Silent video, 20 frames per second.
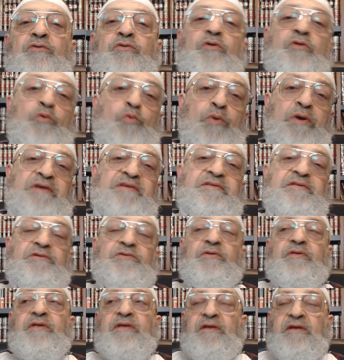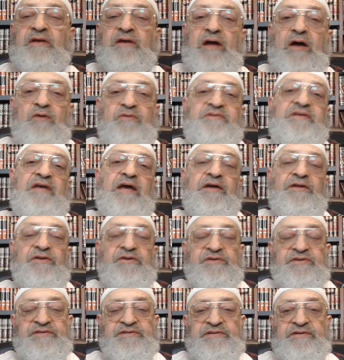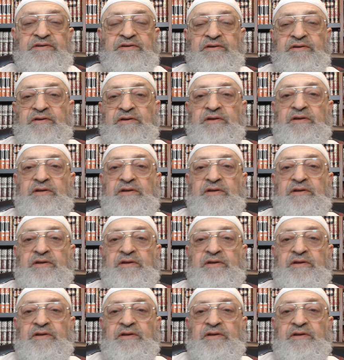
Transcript: to the West, to the outsiders,